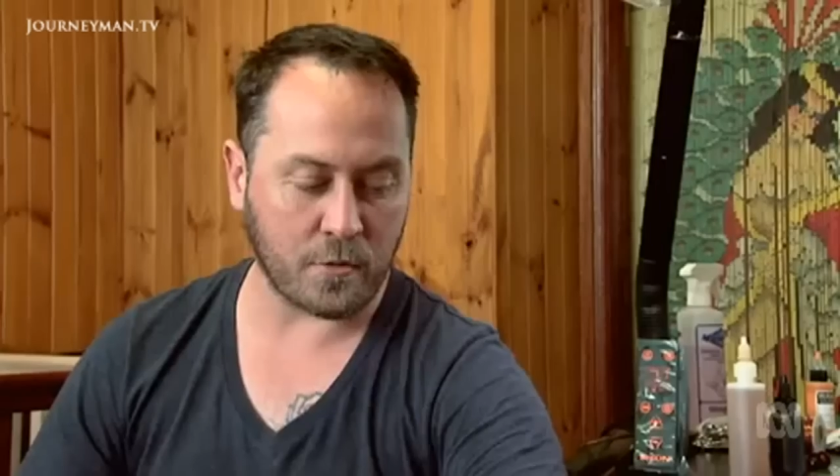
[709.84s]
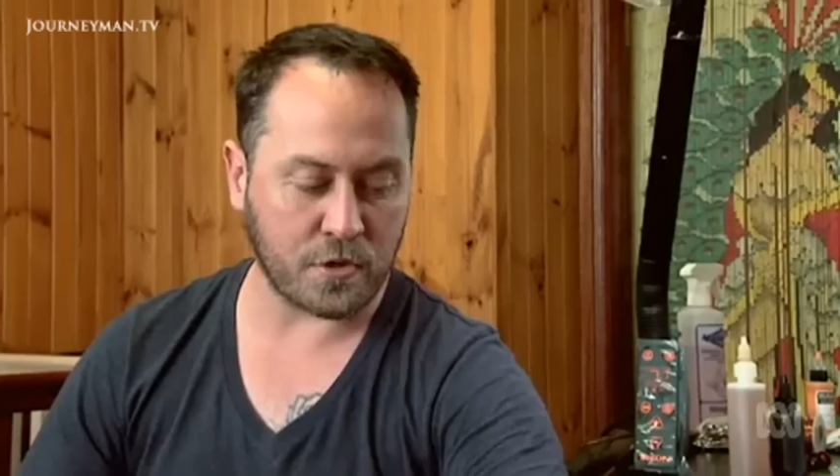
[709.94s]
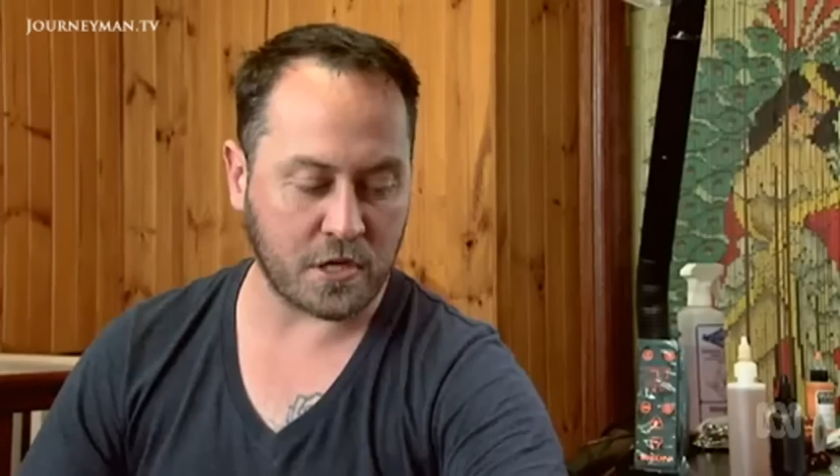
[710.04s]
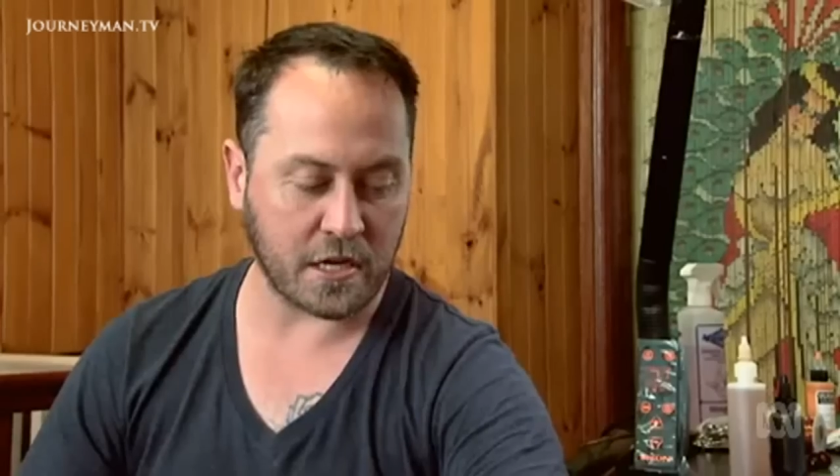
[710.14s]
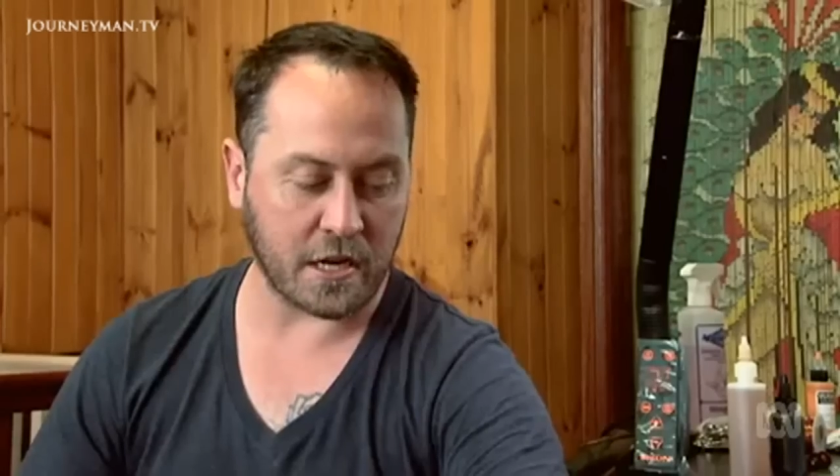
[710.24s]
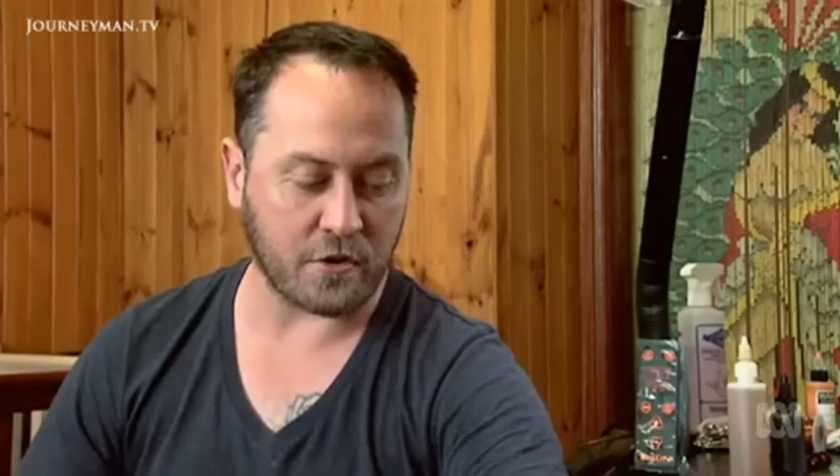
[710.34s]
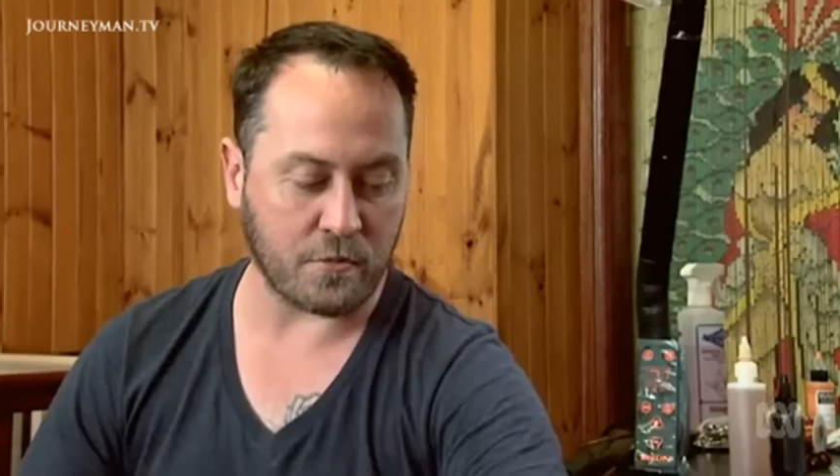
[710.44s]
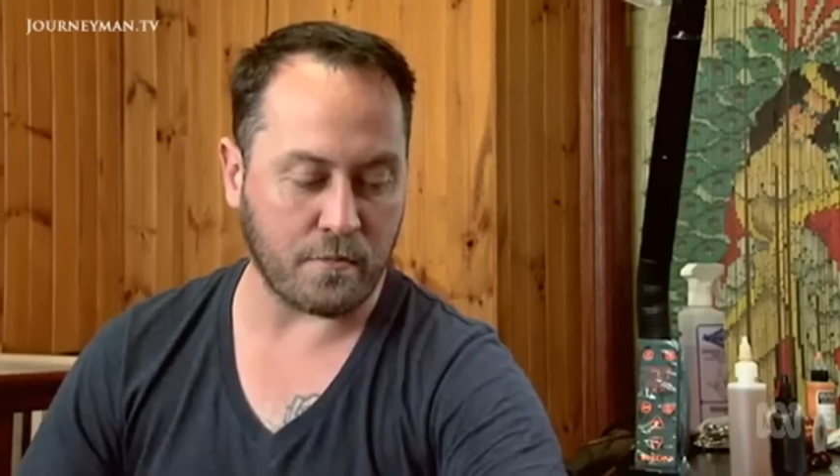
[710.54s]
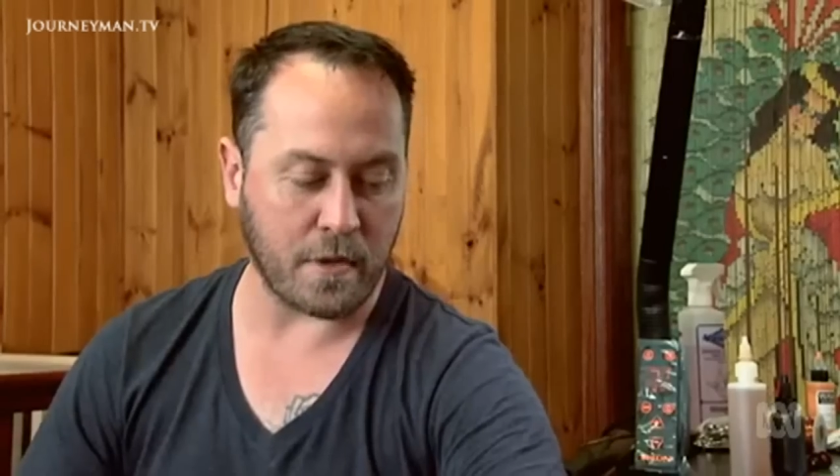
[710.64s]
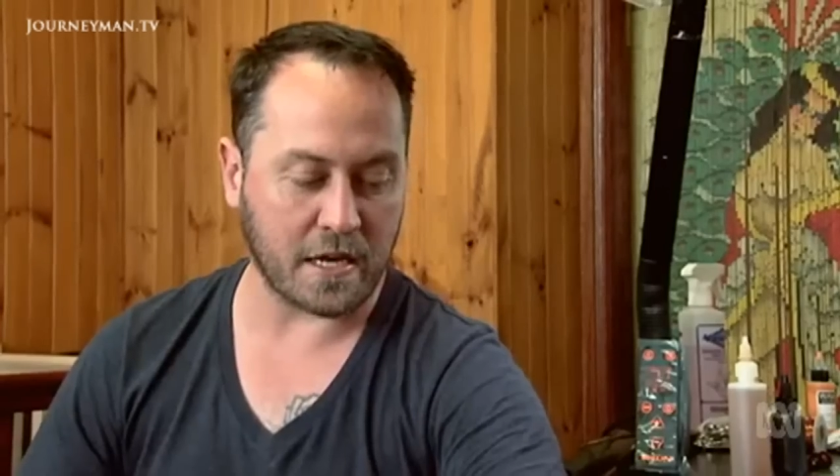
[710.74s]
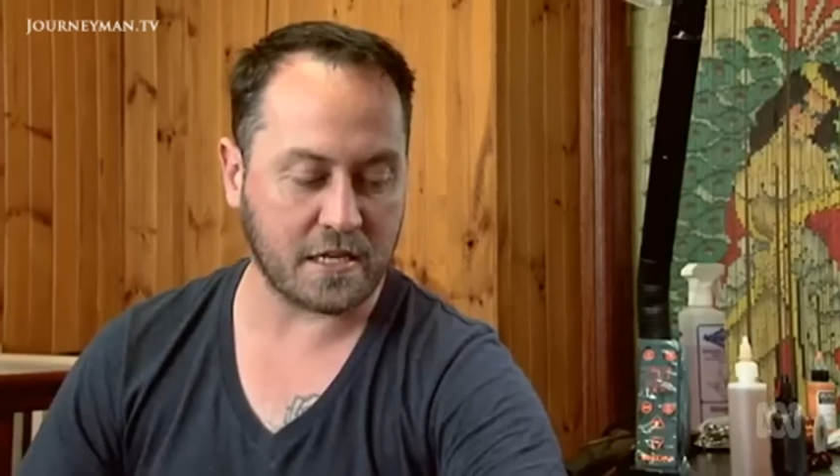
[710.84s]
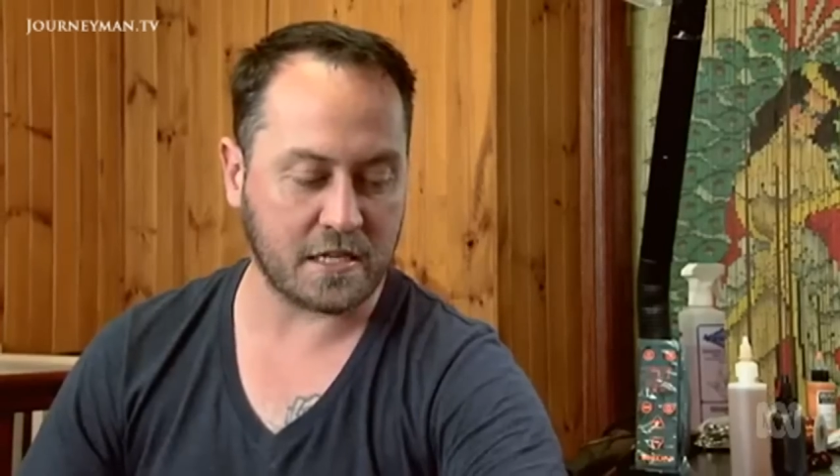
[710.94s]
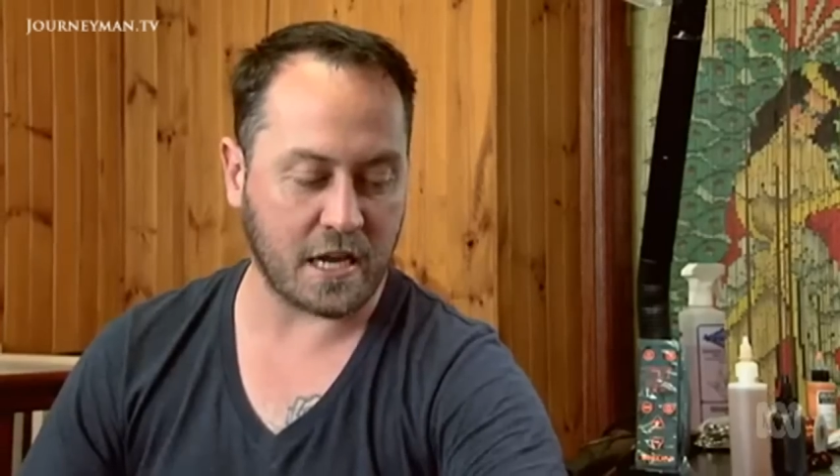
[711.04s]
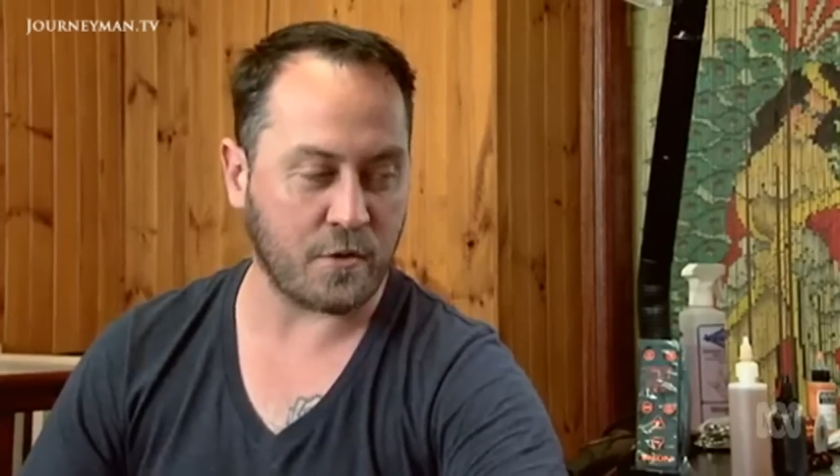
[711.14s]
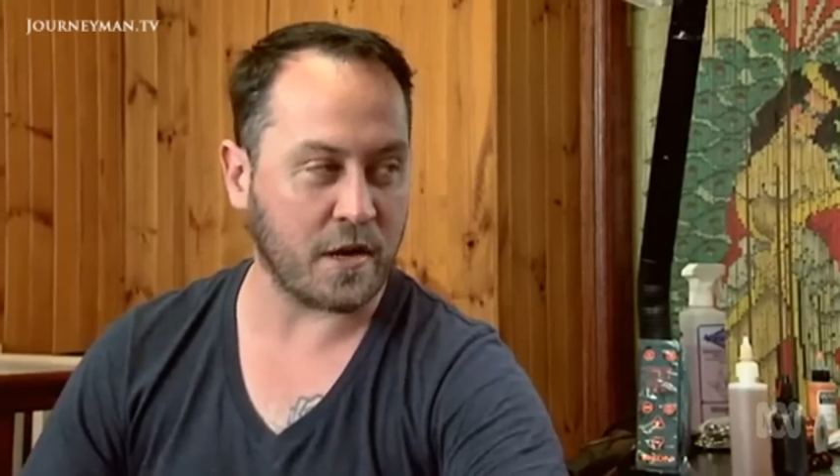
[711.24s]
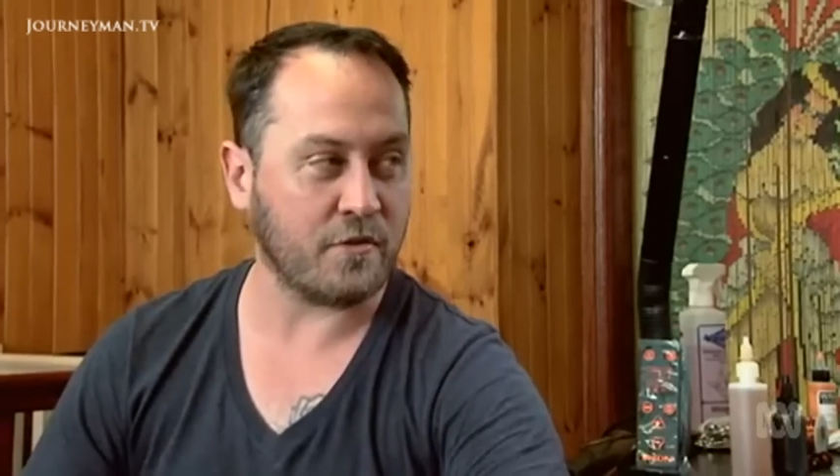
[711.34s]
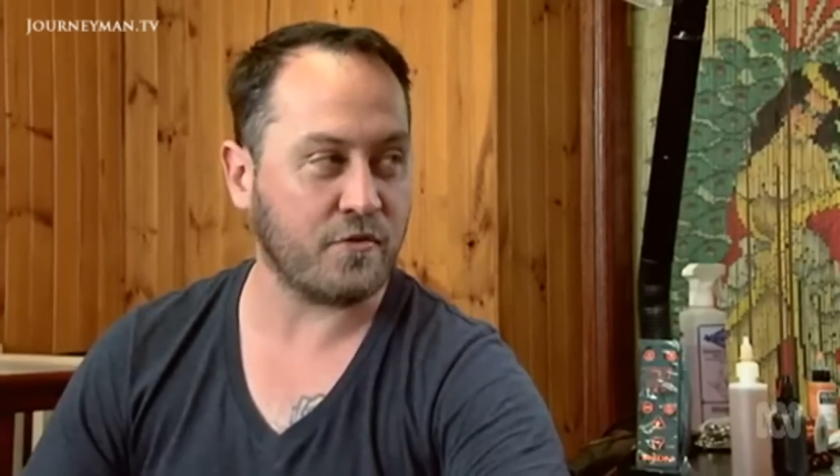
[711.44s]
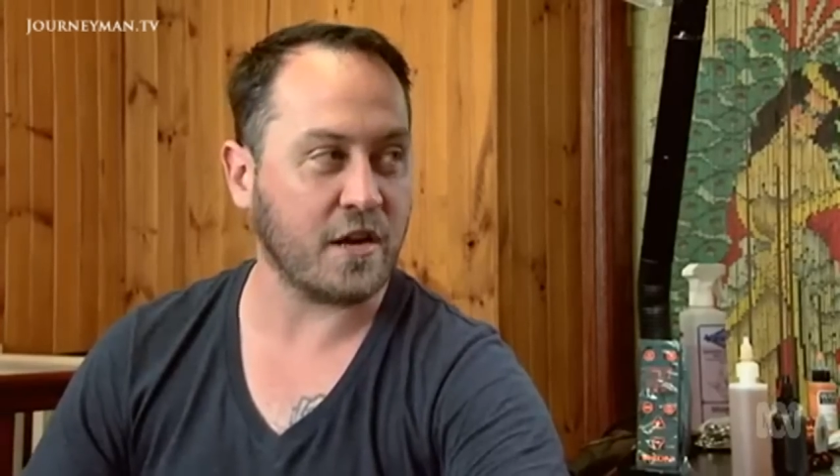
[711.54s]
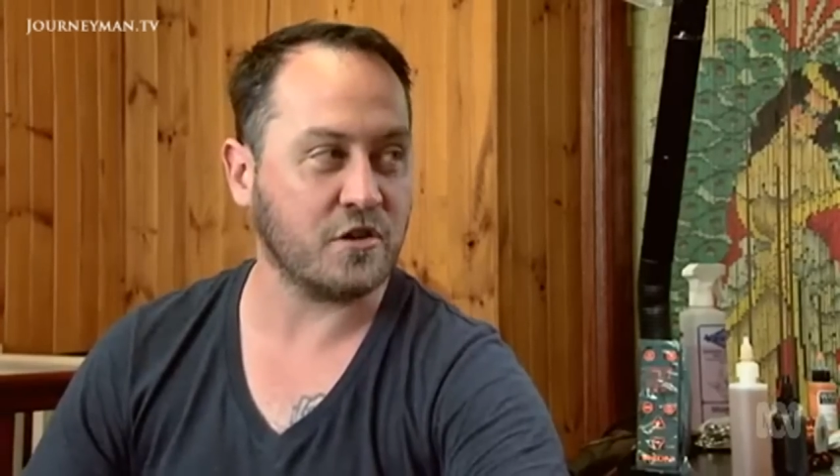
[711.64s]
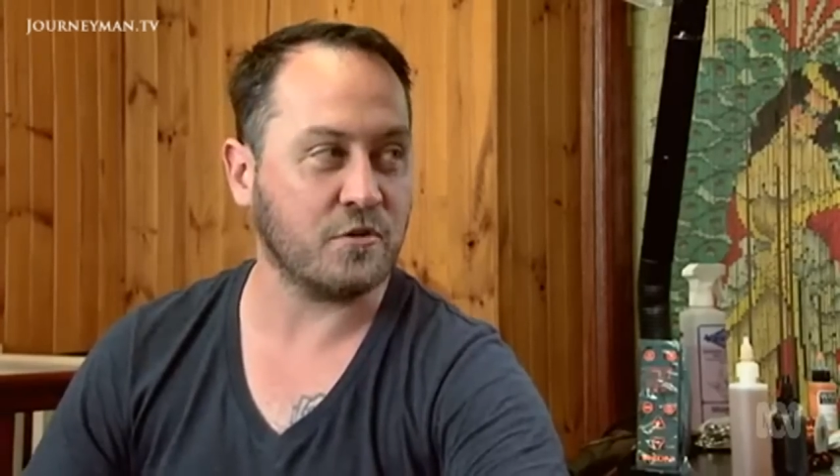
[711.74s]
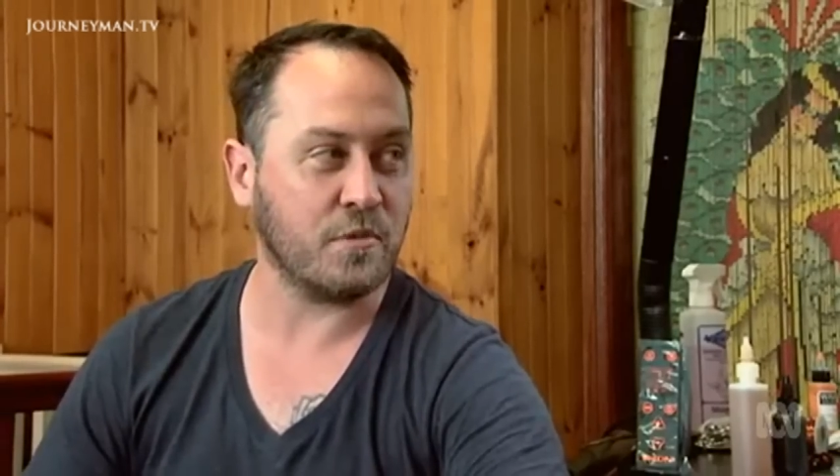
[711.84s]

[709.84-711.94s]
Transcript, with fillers: a particularly good mix, tattooing and fashion,